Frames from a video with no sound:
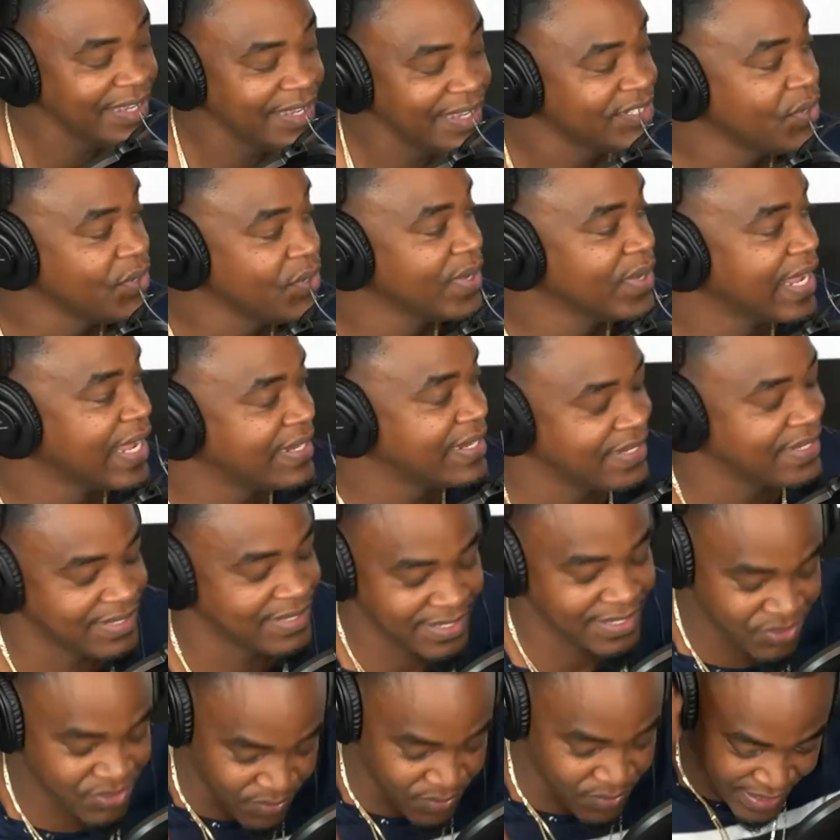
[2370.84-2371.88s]
Let's do it like this.
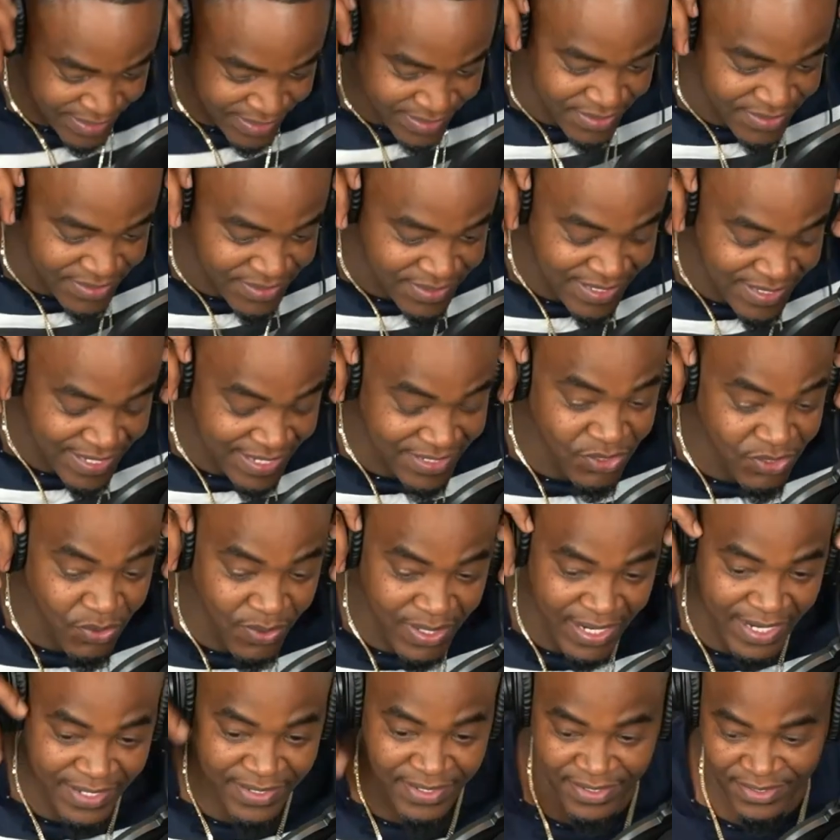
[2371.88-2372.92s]
Let's do it
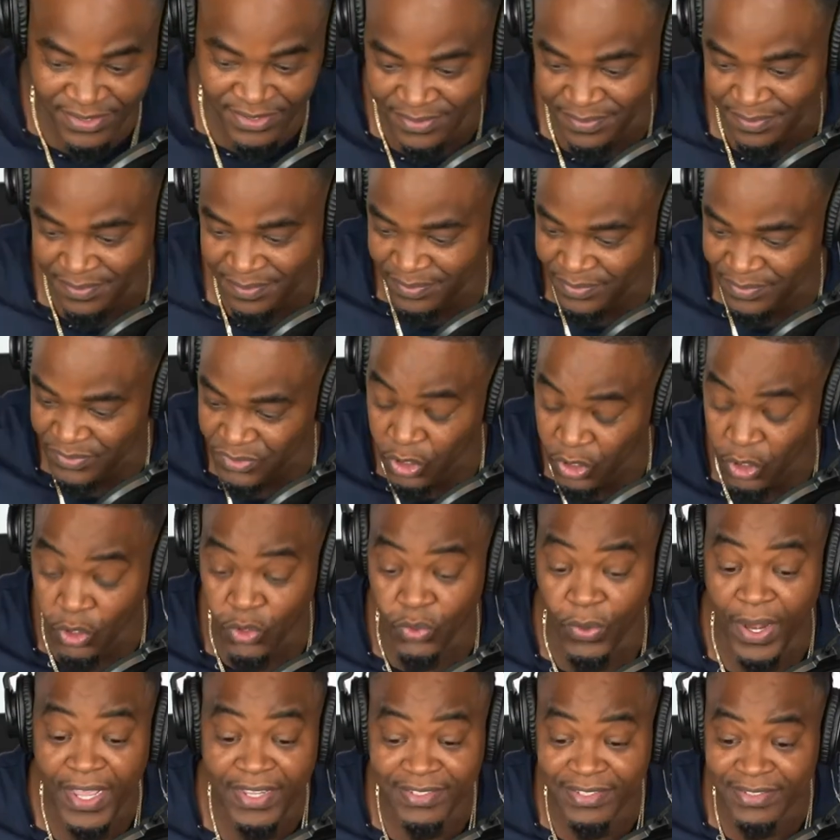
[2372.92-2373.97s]
like this. The
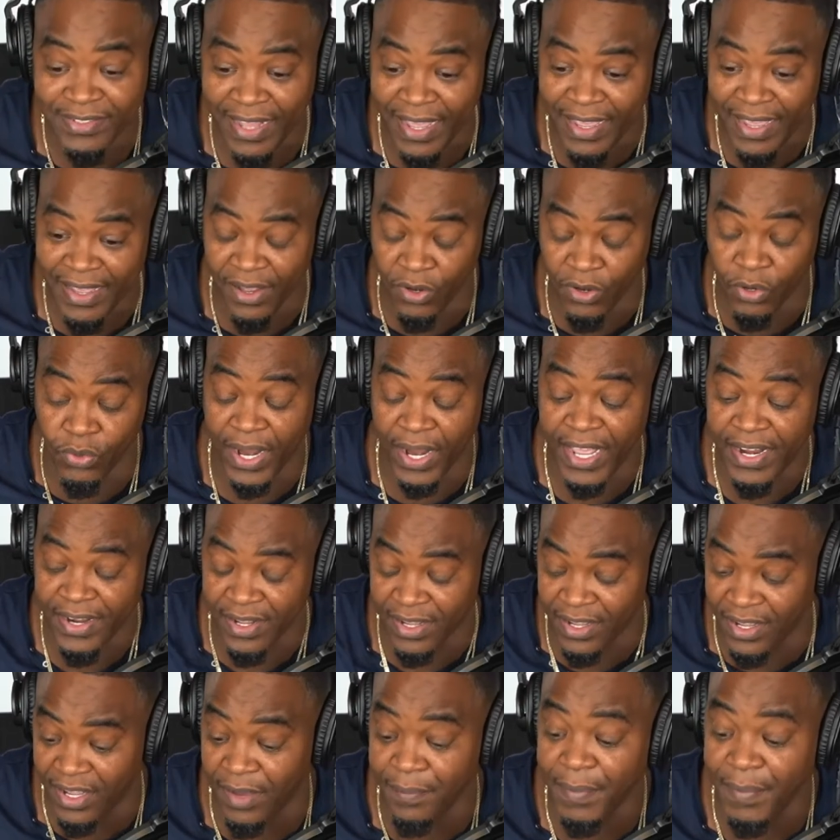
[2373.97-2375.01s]
great state, the great
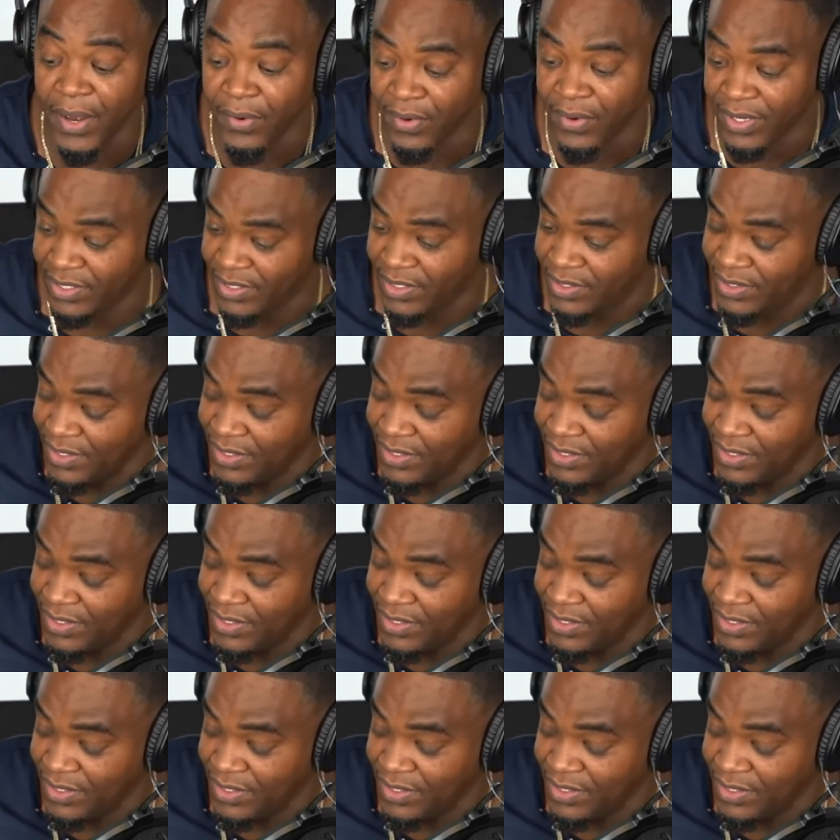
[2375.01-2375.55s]
America.